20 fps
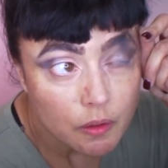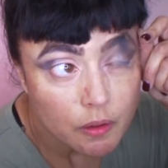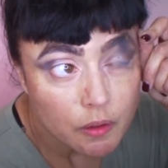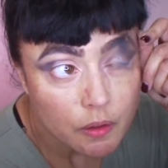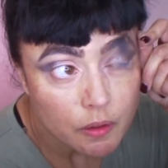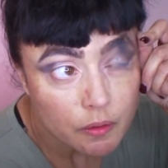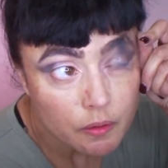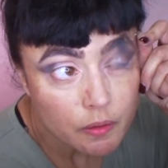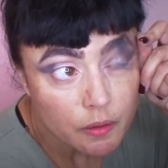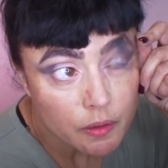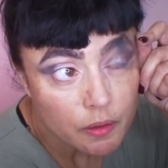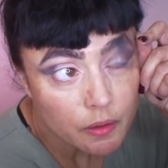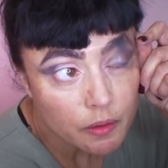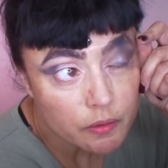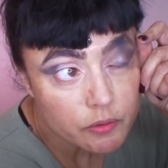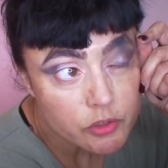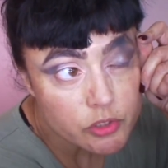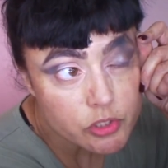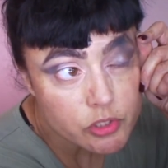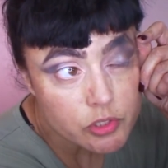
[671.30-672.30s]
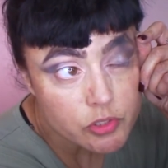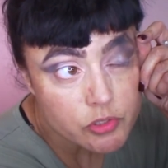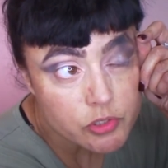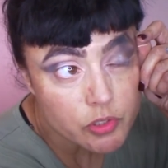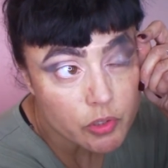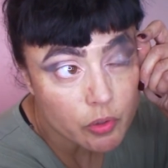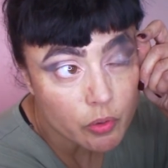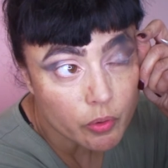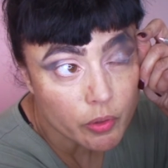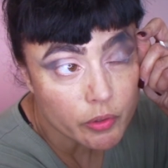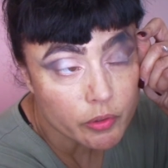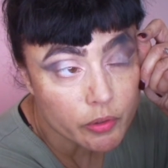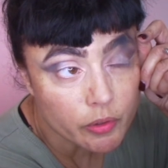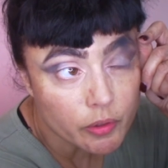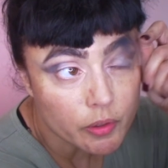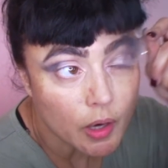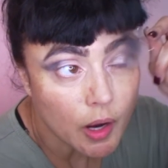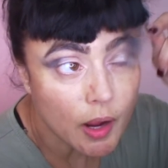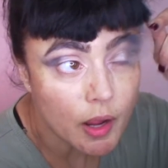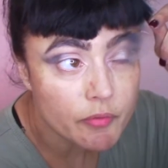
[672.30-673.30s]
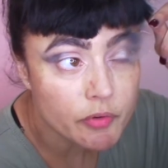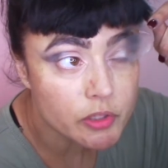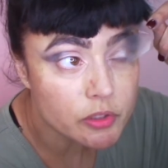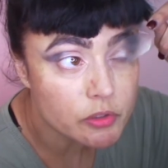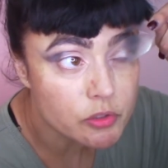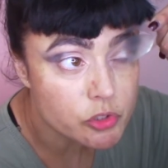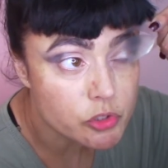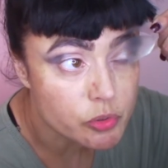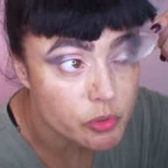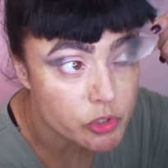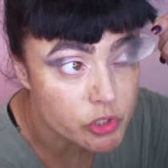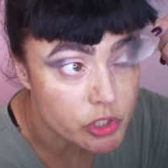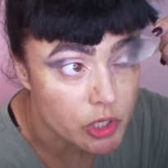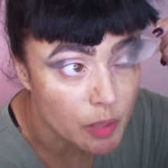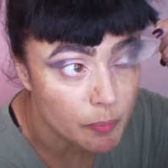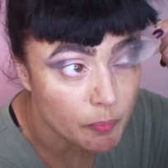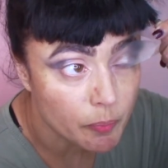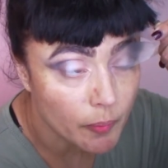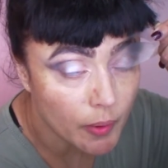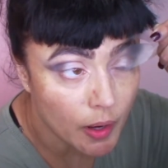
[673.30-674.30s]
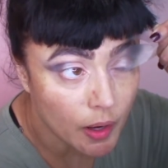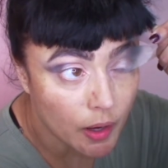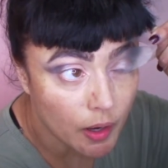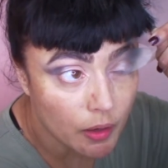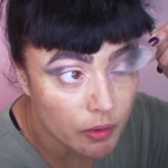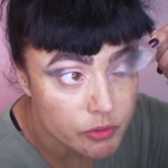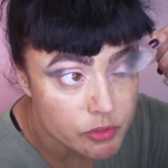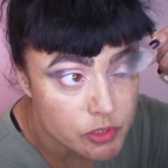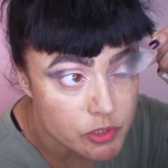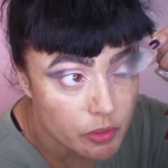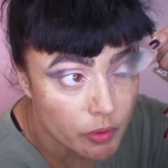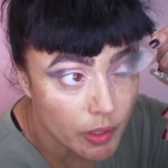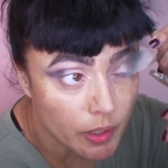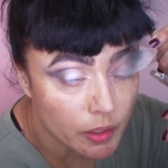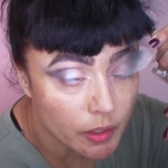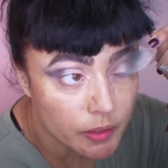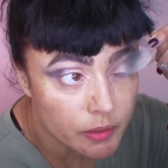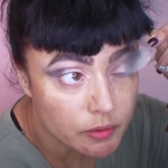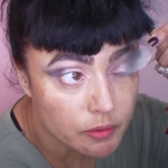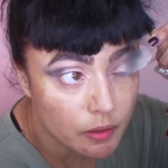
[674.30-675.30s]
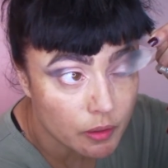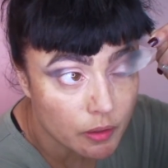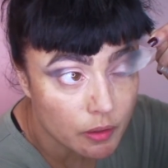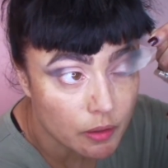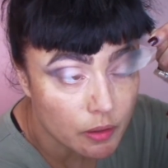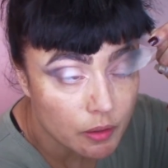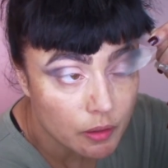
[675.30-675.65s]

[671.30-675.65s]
And then just use the corner. I have unusual shaped brows, so I like to...